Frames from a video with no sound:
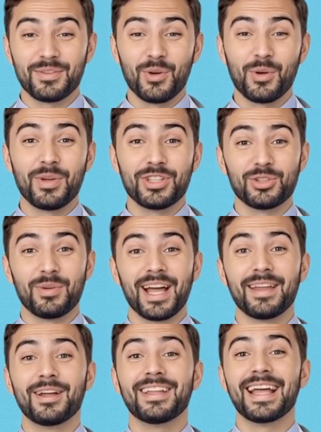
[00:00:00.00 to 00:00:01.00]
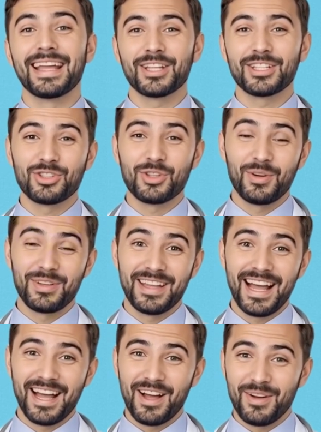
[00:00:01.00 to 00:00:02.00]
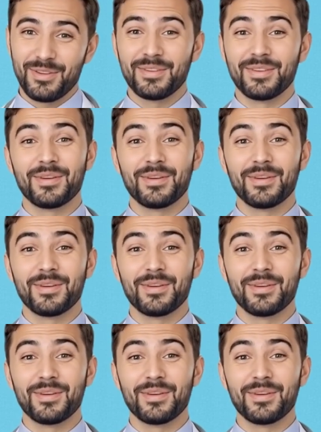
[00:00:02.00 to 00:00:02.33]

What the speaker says: Or would you rather take control now,